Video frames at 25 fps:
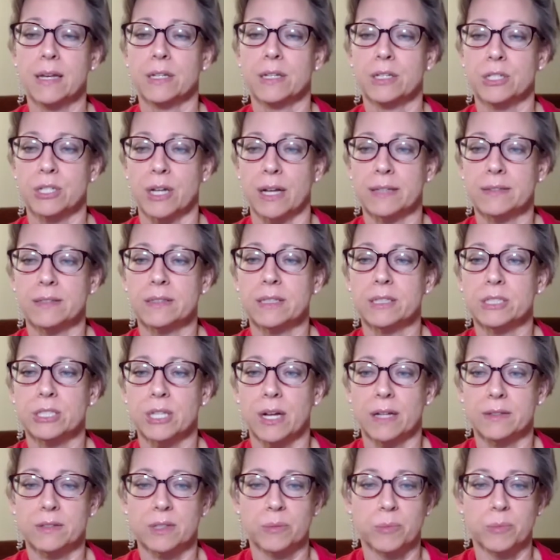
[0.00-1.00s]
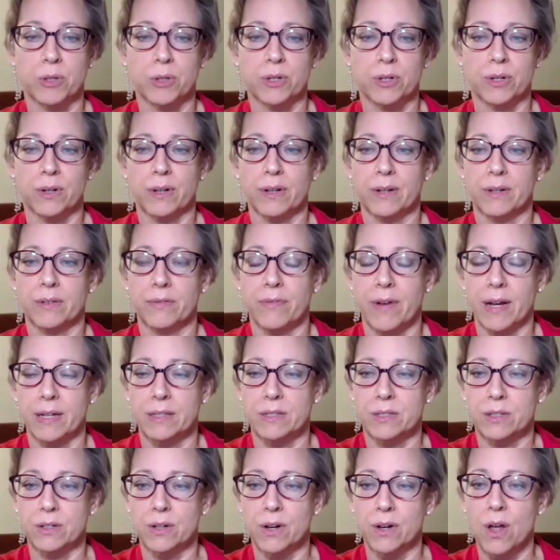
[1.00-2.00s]
Johnson & Johnson, Moderna, and
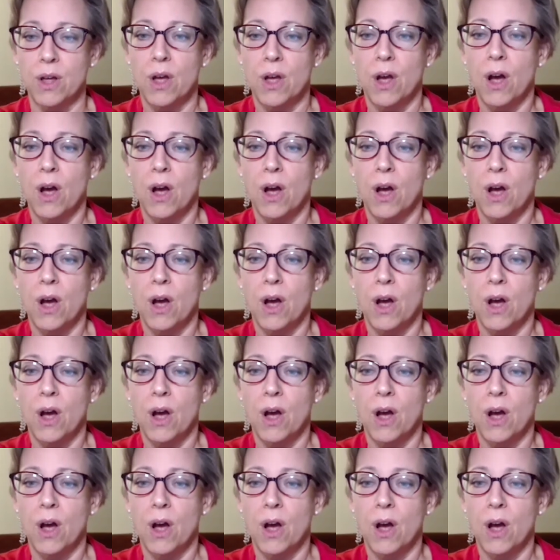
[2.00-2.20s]
Pfizer,